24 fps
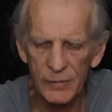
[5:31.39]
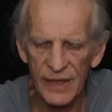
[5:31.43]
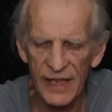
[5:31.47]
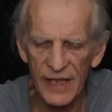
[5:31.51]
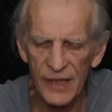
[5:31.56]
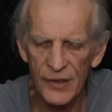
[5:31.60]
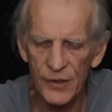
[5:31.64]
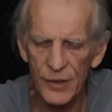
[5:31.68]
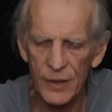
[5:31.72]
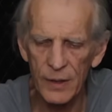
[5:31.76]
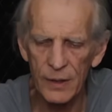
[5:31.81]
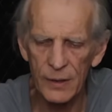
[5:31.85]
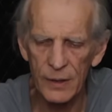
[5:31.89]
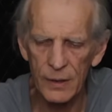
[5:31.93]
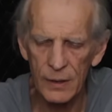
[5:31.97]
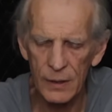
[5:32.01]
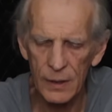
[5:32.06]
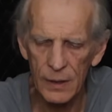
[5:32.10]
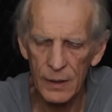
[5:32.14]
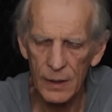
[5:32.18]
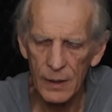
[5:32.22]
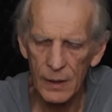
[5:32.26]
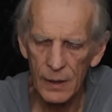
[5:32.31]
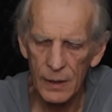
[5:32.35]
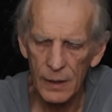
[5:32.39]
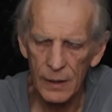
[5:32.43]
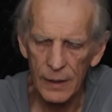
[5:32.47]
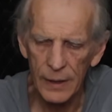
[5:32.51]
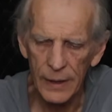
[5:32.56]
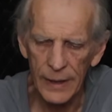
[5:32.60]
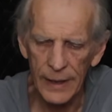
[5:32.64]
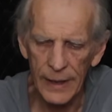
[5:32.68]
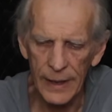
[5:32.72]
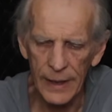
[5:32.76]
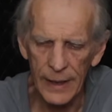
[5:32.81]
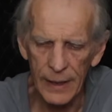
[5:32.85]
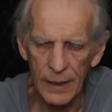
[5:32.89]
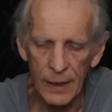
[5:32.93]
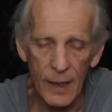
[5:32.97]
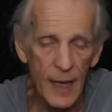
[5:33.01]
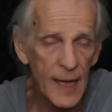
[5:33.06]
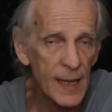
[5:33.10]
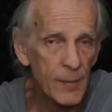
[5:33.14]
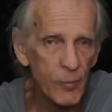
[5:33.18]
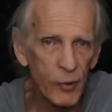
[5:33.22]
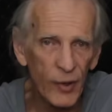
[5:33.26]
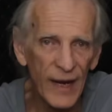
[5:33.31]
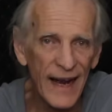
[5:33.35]
patience, and a
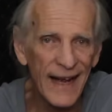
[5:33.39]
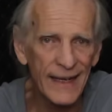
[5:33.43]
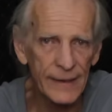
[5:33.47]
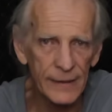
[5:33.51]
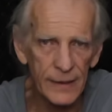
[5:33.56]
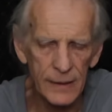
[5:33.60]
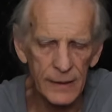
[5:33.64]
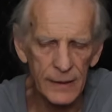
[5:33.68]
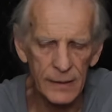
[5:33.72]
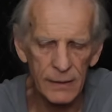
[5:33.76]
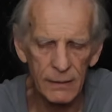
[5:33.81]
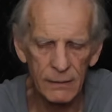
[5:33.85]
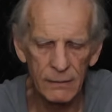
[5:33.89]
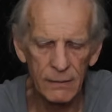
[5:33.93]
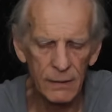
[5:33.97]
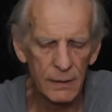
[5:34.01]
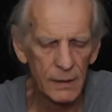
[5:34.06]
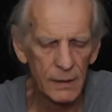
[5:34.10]
lot of practice.